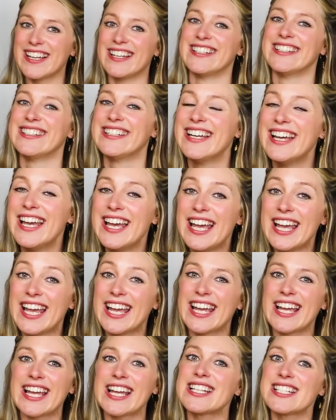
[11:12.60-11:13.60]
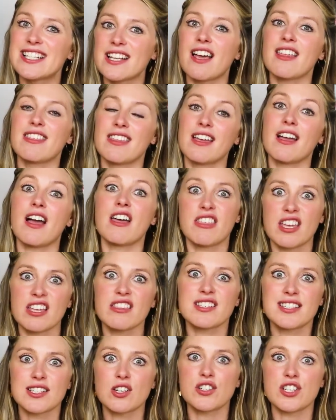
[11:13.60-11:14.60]
I think
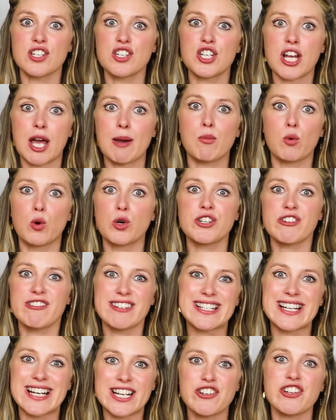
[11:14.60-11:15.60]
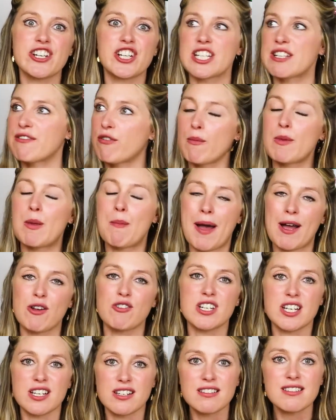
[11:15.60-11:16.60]
the Scottish tap water is literally just from the
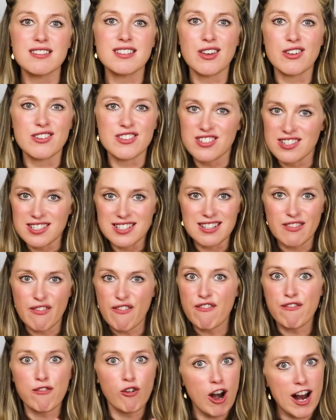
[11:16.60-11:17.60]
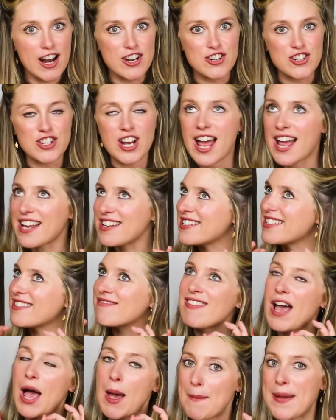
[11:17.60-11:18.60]
mountains, so it's just fresh and
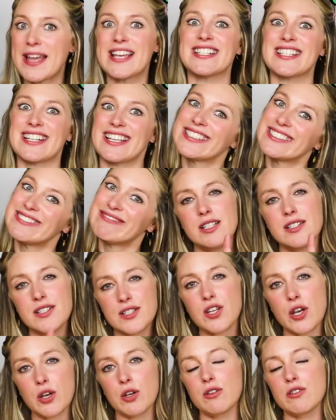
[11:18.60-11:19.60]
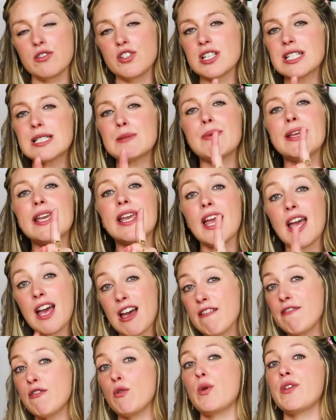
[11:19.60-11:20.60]
amazing. So just be
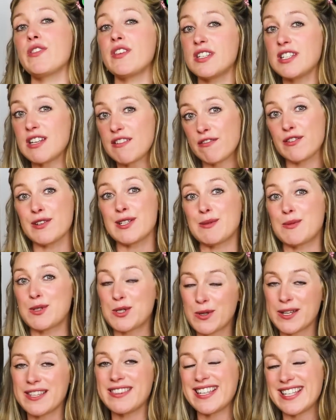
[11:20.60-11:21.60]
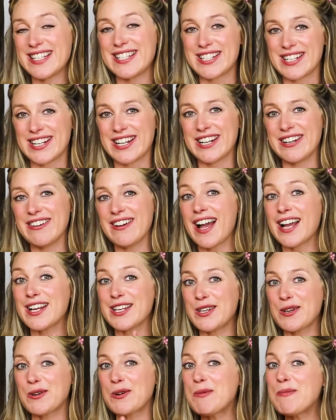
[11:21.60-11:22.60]
careful with the difference between these two
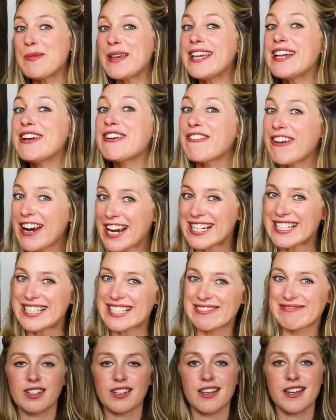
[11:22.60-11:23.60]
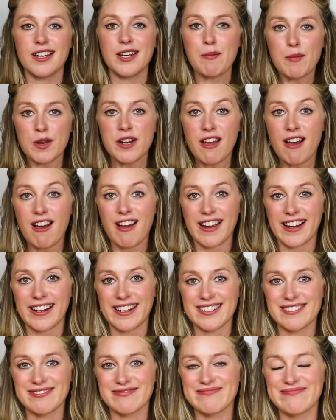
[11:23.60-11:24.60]
and you'll be great. Number
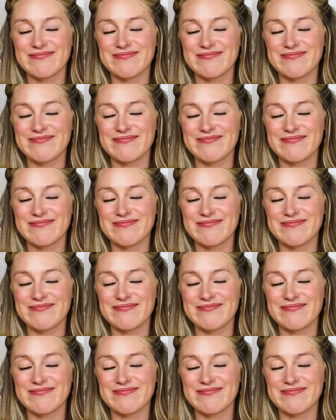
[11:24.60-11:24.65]
9,